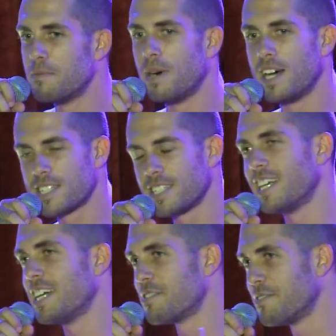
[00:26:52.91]
muscly
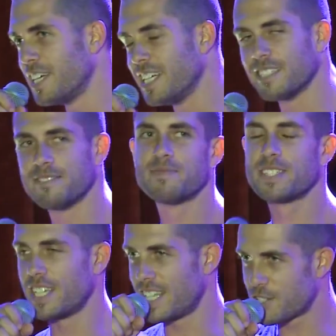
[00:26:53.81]
as a vegan.
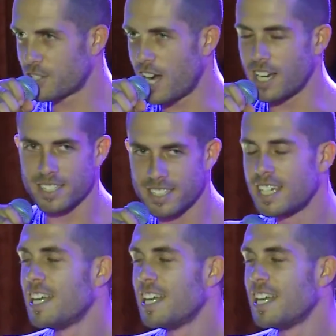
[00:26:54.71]
Yeah, that's right.